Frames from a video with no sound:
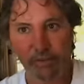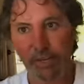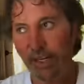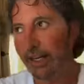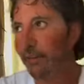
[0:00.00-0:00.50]

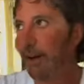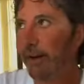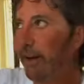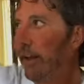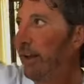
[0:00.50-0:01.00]
reading
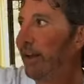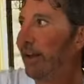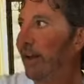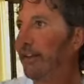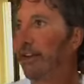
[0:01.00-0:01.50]
about
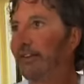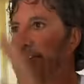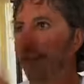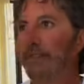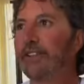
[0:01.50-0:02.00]

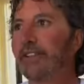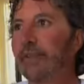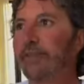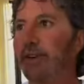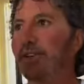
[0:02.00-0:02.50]
different levels of
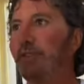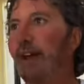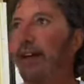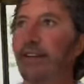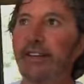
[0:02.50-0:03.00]

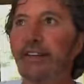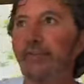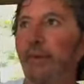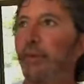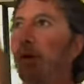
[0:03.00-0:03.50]
spirituality,
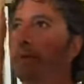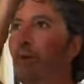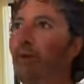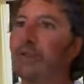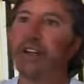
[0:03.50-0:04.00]
different
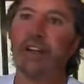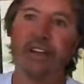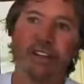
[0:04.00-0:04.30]
wormholes,